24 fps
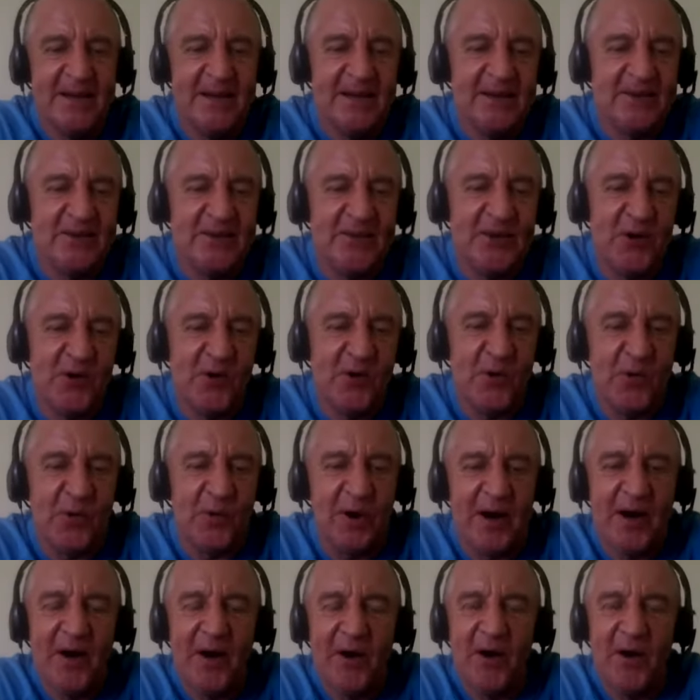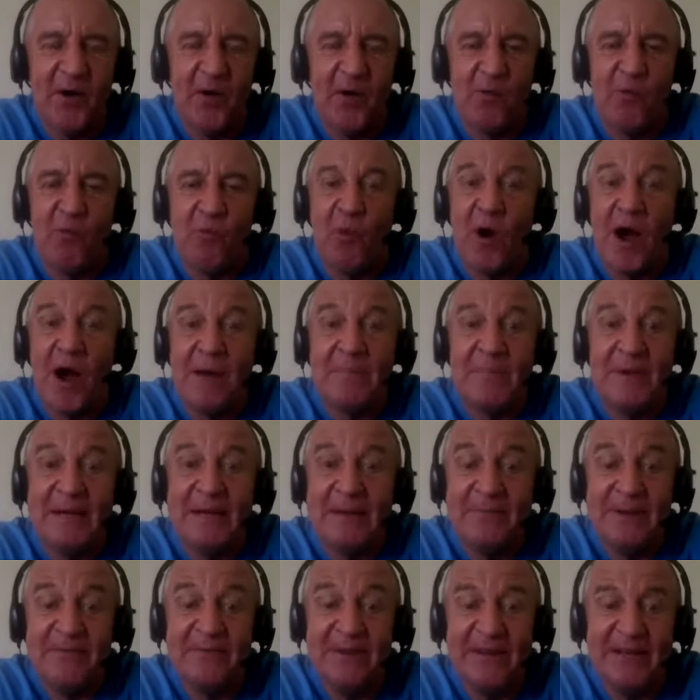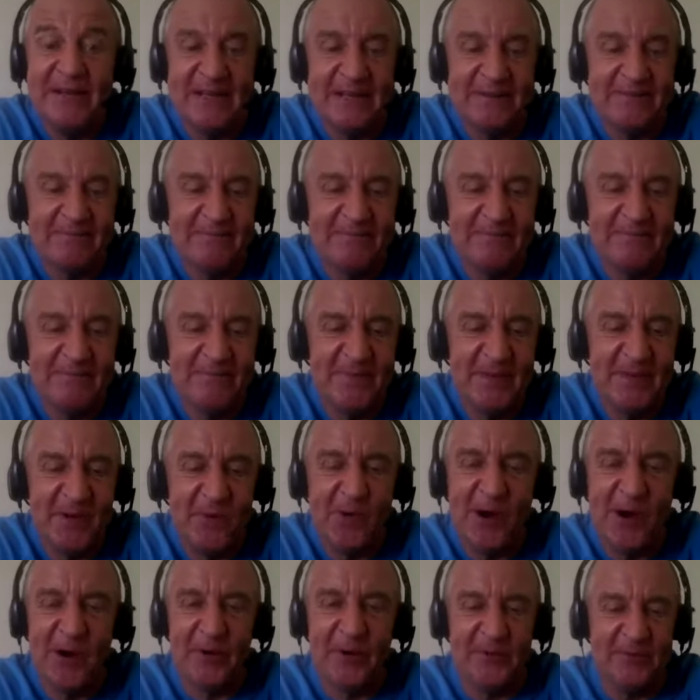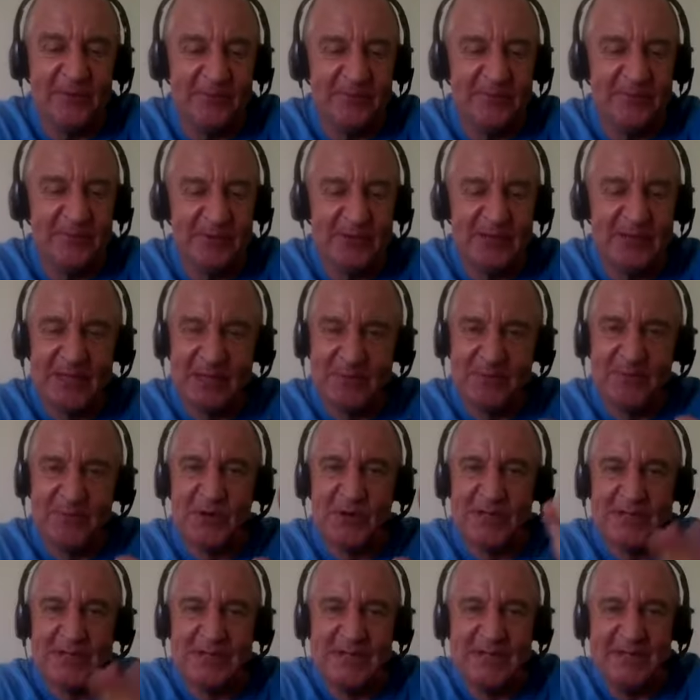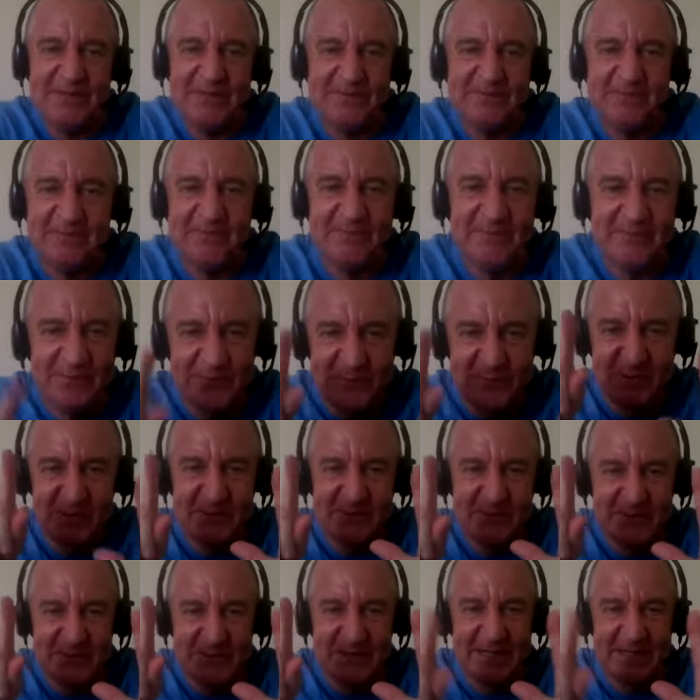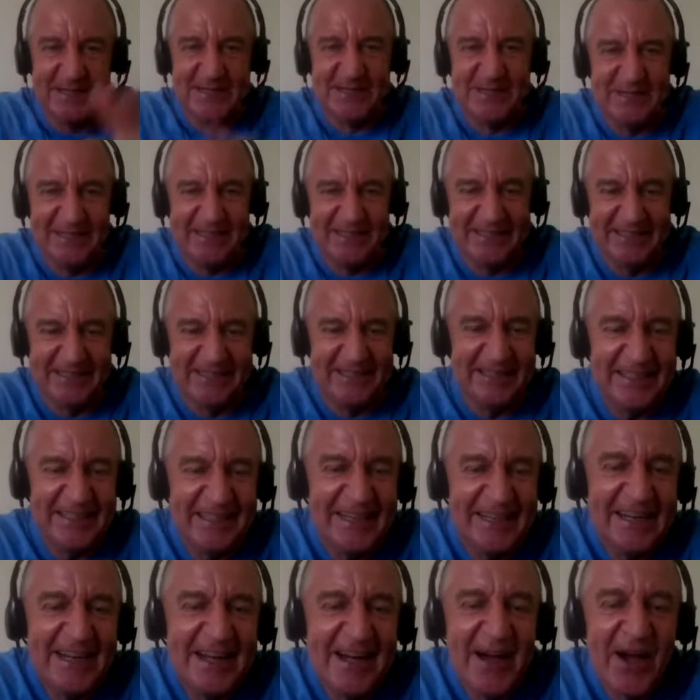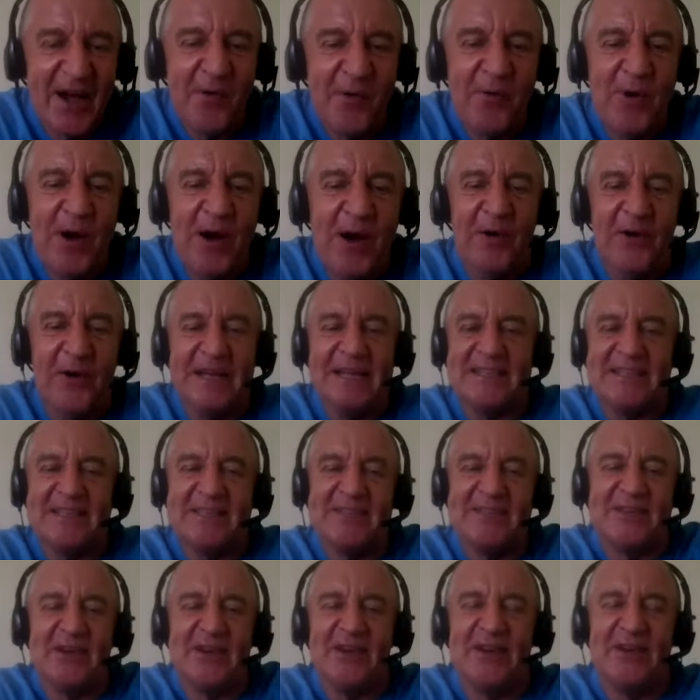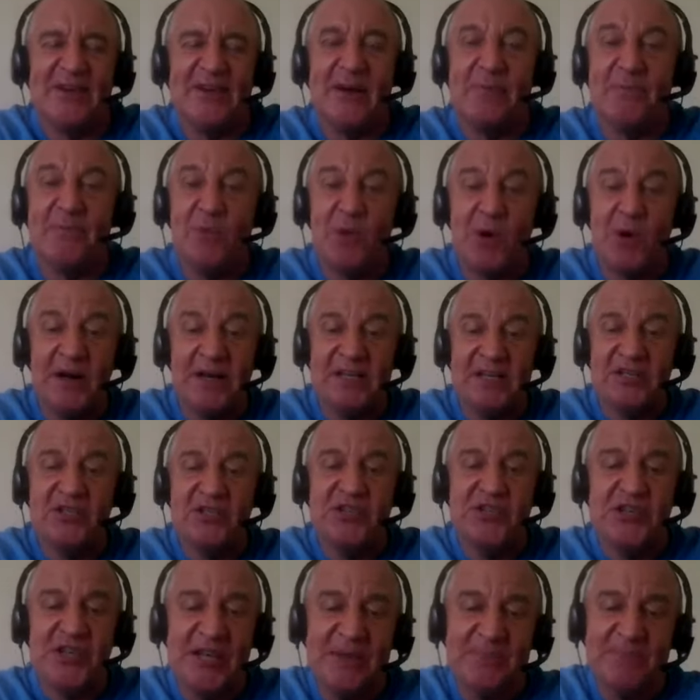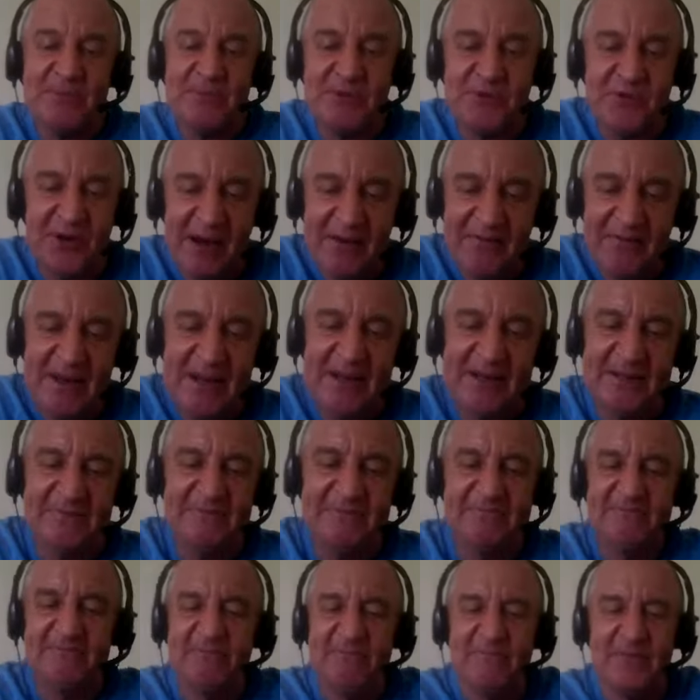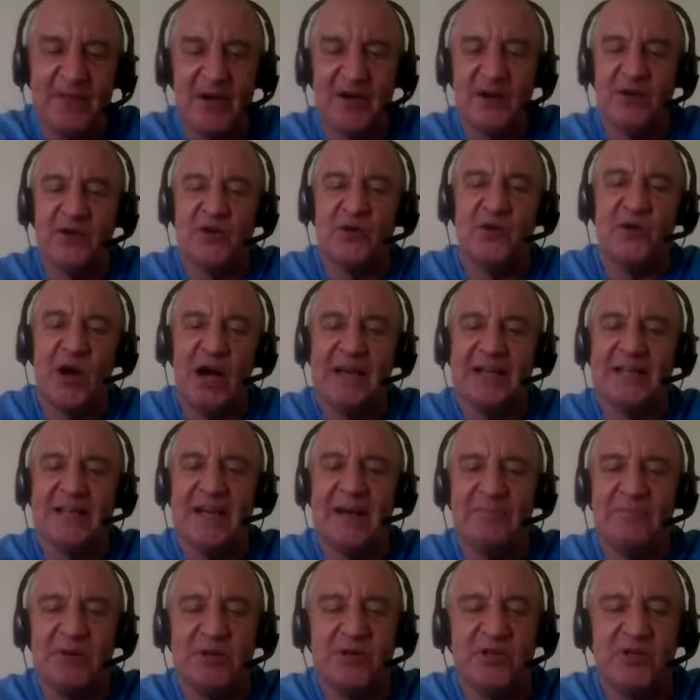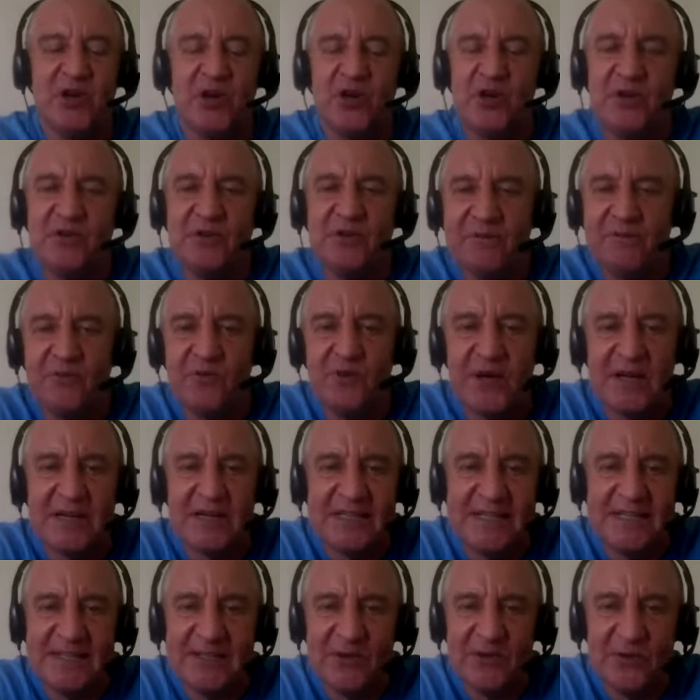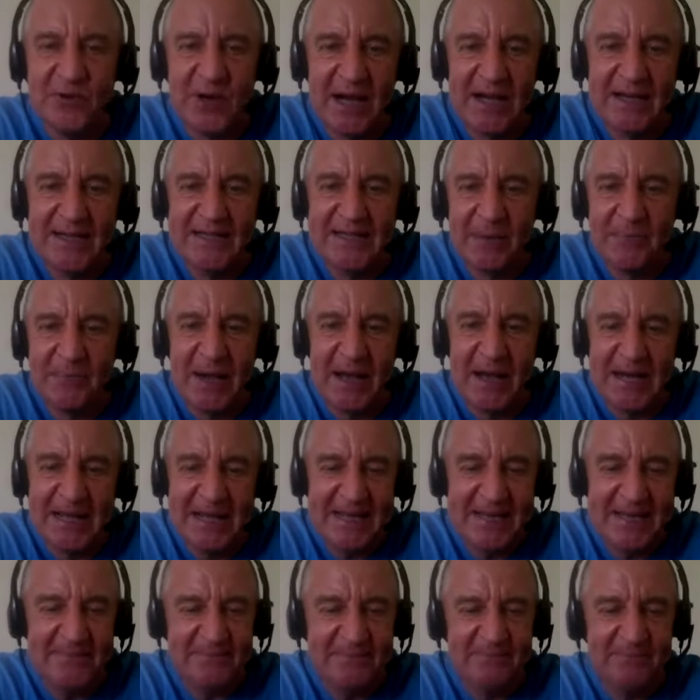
So, why PPV? Well, 6 points here. Well, six. Well, it's number one, it's cheap traffic. Your ad can be shown for as little as a penny.